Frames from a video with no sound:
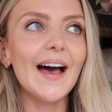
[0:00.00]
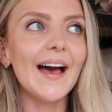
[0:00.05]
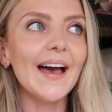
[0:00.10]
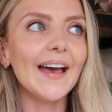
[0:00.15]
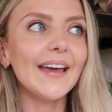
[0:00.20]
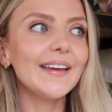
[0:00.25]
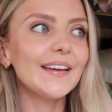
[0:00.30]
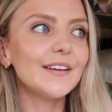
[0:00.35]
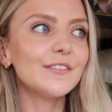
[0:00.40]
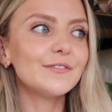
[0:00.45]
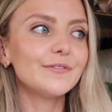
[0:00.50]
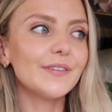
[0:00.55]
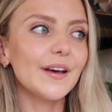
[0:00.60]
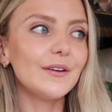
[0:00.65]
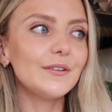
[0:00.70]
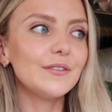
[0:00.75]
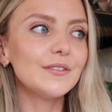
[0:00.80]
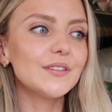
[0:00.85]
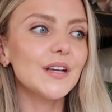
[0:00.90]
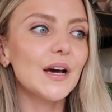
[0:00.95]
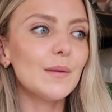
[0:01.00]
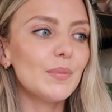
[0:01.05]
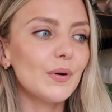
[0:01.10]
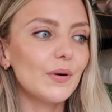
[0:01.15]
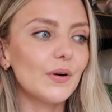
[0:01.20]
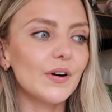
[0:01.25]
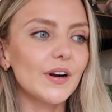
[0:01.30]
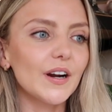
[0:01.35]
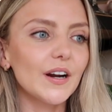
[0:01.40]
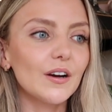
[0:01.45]
I found a
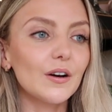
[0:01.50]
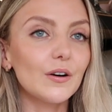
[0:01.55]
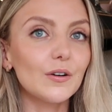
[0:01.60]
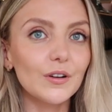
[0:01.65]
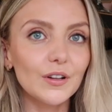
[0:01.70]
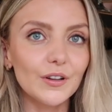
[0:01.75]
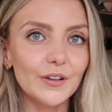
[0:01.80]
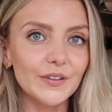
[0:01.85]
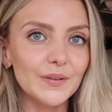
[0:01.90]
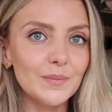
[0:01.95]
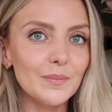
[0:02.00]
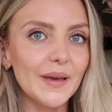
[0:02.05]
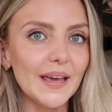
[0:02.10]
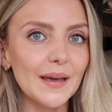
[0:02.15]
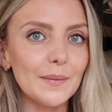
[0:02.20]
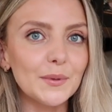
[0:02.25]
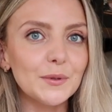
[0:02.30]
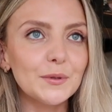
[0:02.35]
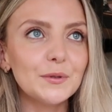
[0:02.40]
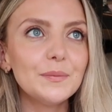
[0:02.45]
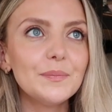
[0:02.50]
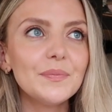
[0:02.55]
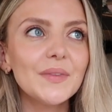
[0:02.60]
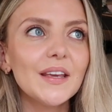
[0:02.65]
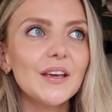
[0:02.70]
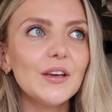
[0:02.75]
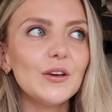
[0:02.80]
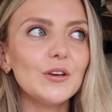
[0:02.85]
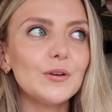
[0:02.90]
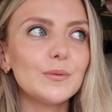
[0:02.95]
potter called Claude and Pebble
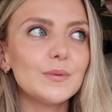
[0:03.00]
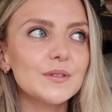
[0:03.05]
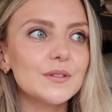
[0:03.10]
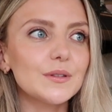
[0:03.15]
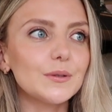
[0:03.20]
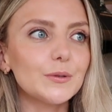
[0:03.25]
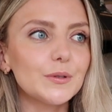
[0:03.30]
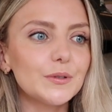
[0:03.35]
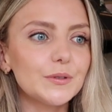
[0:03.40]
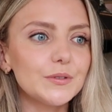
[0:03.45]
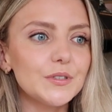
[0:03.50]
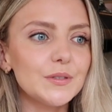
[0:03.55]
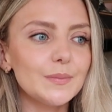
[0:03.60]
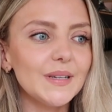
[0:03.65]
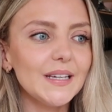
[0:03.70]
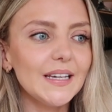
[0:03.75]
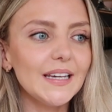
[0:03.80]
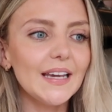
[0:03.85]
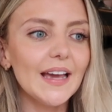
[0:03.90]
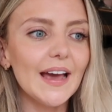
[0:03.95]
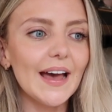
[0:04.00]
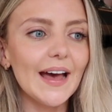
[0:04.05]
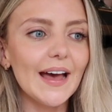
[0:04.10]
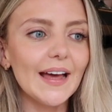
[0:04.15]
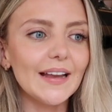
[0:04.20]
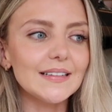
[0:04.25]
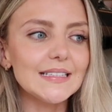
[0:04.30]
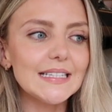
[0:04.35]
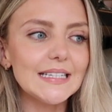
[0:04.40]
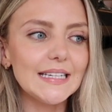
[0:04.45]
who was local to me,
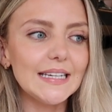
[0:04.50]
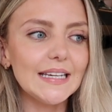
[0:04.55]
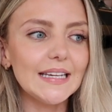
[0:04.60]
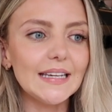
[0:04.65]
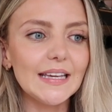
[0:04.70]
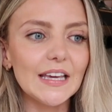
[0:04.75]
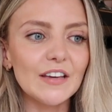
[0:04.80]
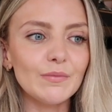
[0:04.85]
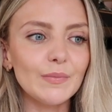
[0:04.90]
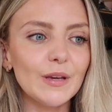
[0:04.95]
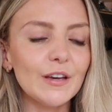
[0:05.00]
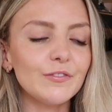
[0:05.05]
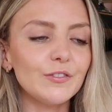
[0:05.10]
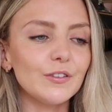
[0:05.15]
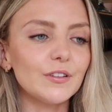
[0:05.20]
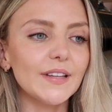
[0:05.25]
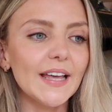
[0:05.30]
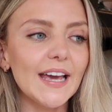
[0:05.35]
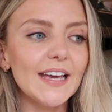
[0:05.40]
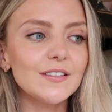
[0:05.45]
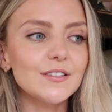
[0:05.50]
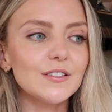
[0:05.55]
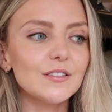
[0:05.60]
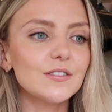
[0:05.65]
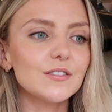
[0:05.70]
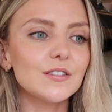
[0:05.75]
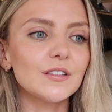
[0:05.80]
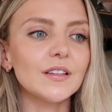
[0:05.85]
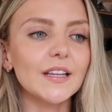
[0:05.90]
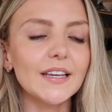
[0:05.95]
and he gave me a few
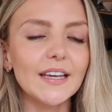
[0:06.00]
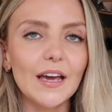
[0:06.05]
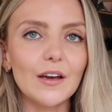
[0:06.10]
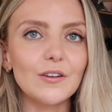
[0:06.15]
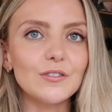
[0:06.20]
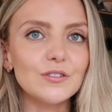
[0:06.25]
lessons on like how